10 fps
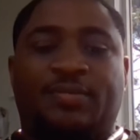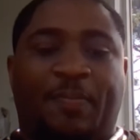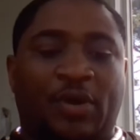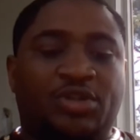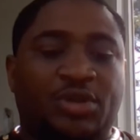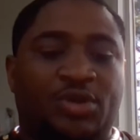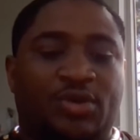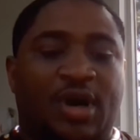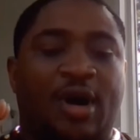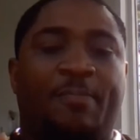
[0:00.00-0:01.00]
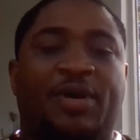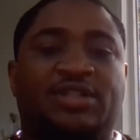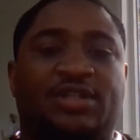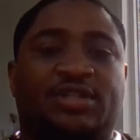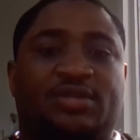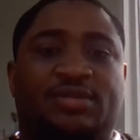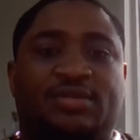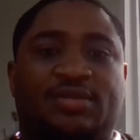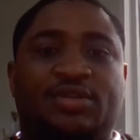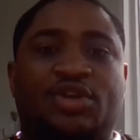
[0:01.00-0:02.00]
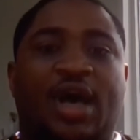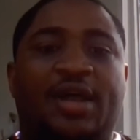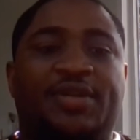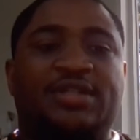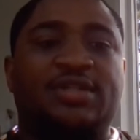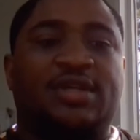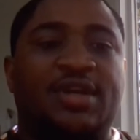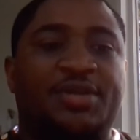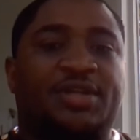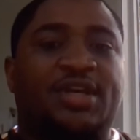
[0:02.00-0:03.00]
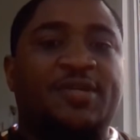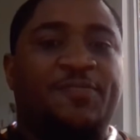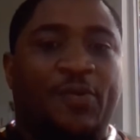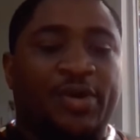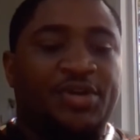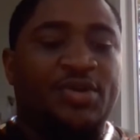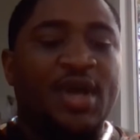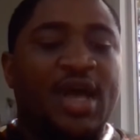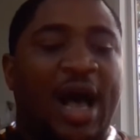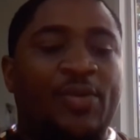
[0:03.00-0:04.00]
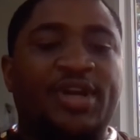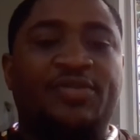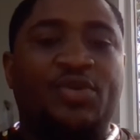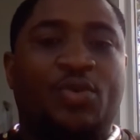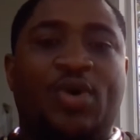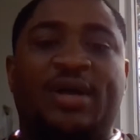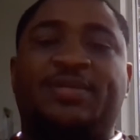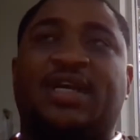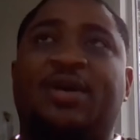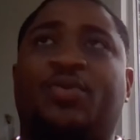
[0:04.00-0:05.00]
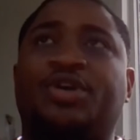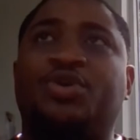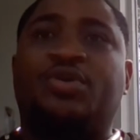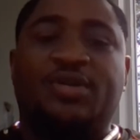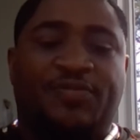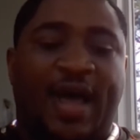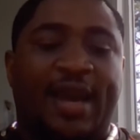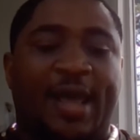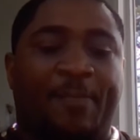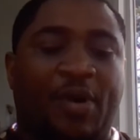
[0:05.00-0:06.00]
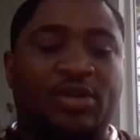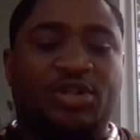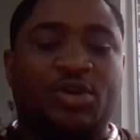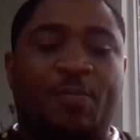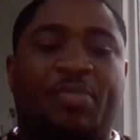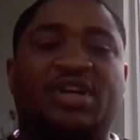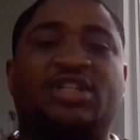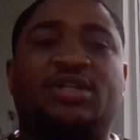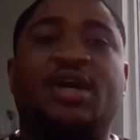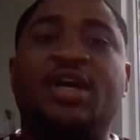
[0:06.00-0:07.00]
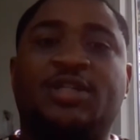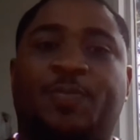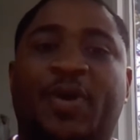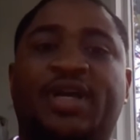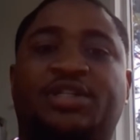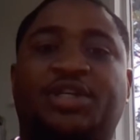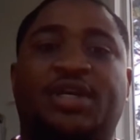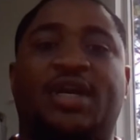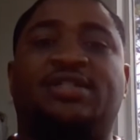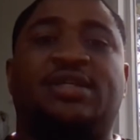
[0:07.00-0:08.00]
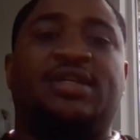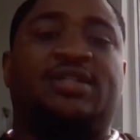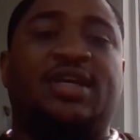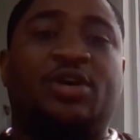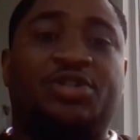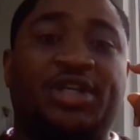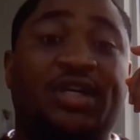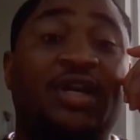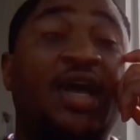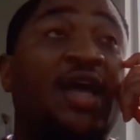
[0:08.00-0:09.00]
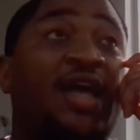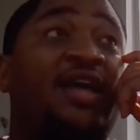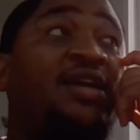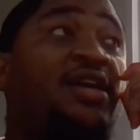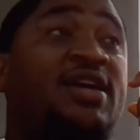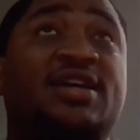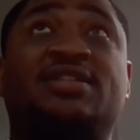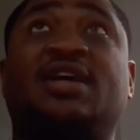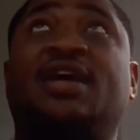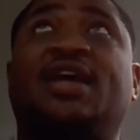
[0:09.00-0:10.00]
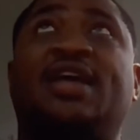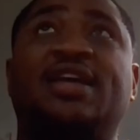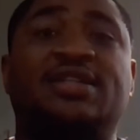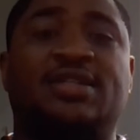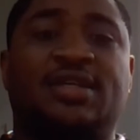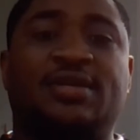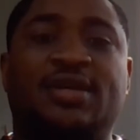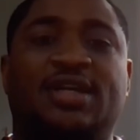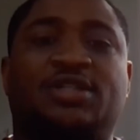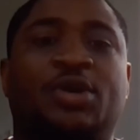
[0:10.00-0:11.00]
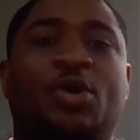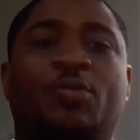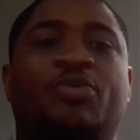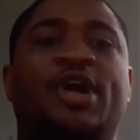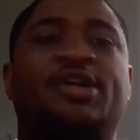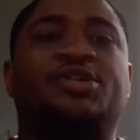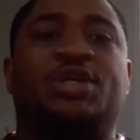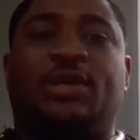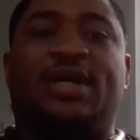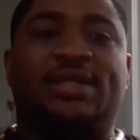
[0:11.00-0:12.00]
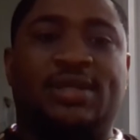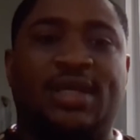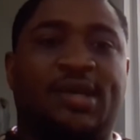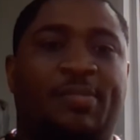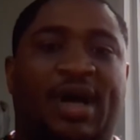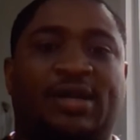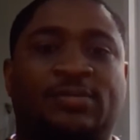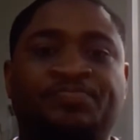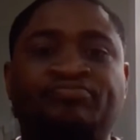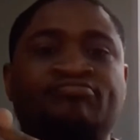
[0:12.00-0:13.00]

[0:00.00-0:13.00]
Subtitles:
budgets, this is another key for you. I want to give you a website where you can find a personal budget spreadsheet. It's an Excel sheet. It is easy. It's a no-brainer. You don't have to think about it.